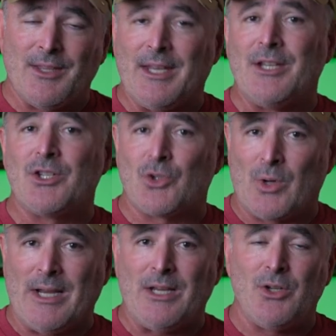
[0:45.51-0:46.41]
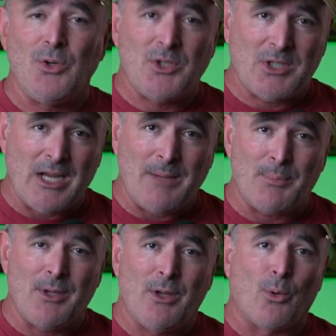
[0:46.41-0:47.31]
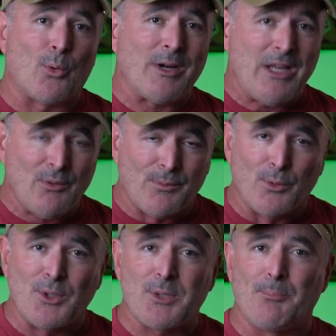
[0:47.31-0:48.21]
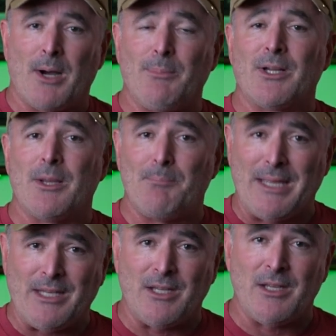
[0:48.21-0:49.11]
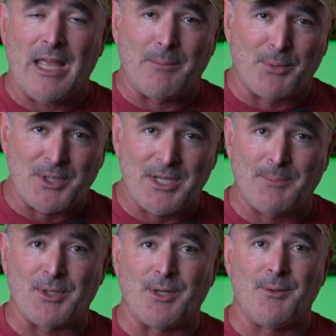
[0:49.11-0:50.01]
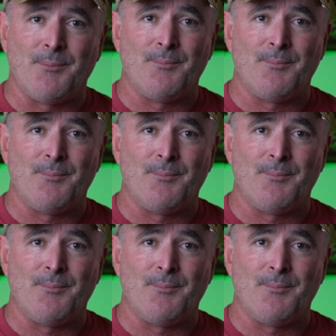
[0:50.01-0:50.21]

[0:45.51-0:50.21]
that is trying to shape or influence public opinion and perception.